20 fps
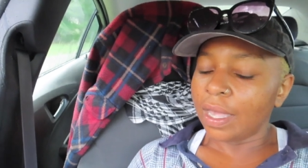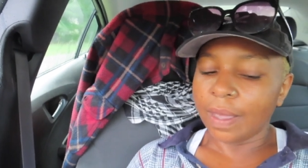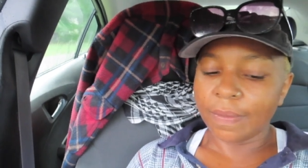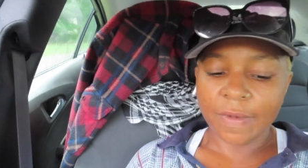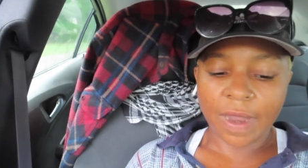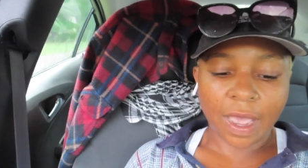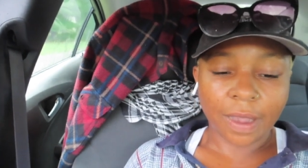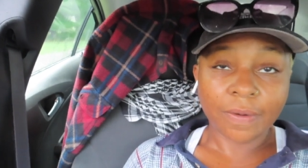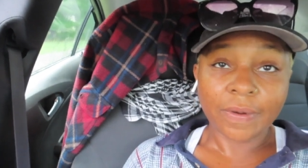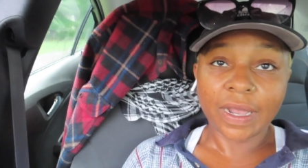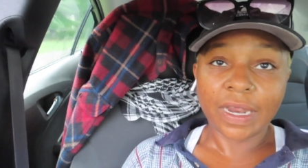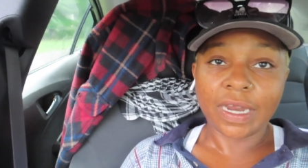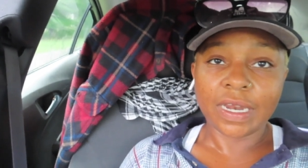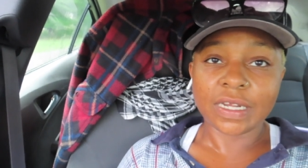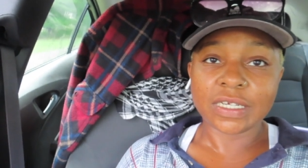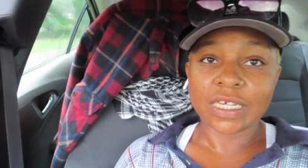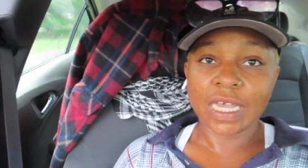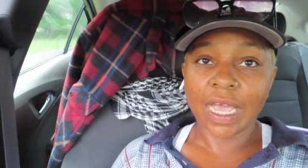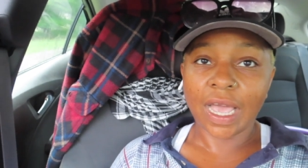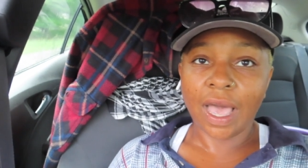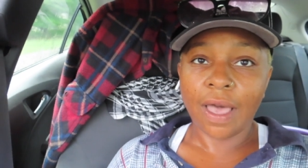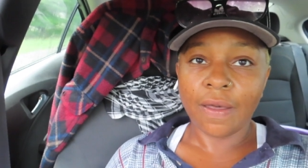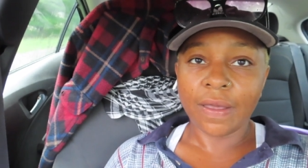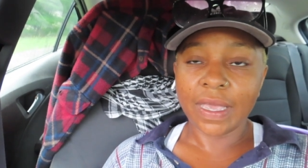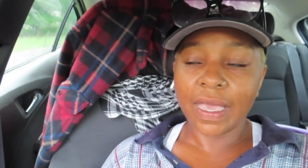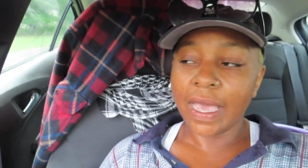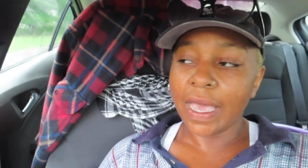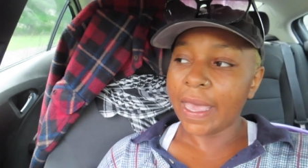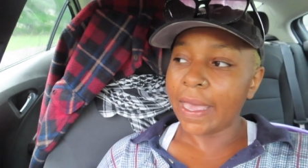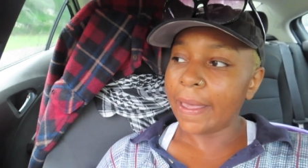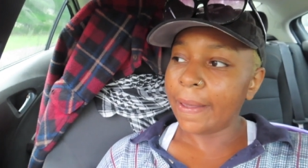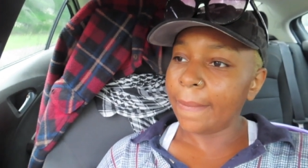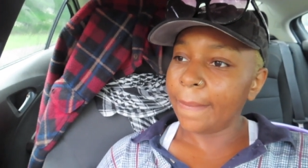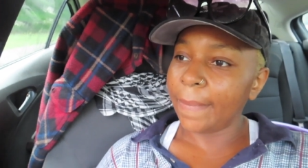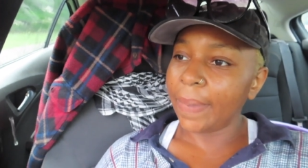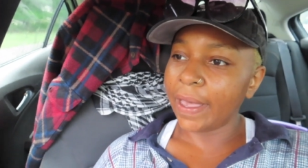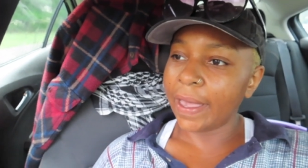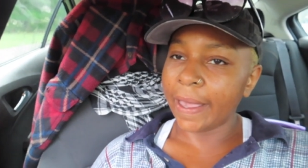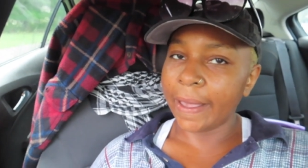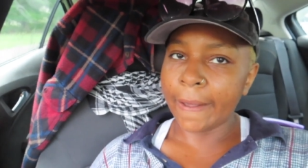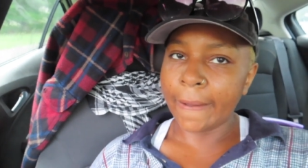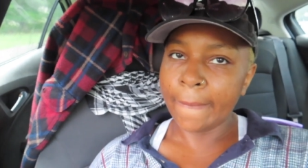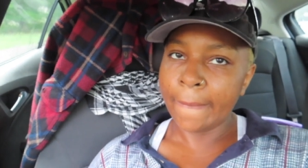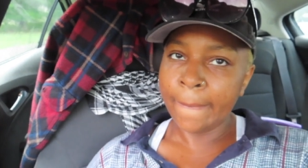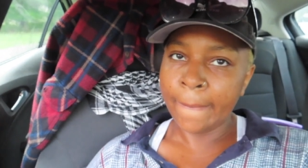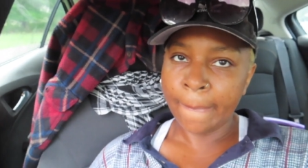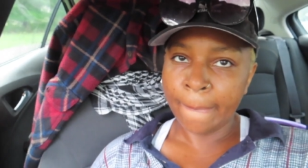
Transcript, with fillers: am not ready to check out yet, but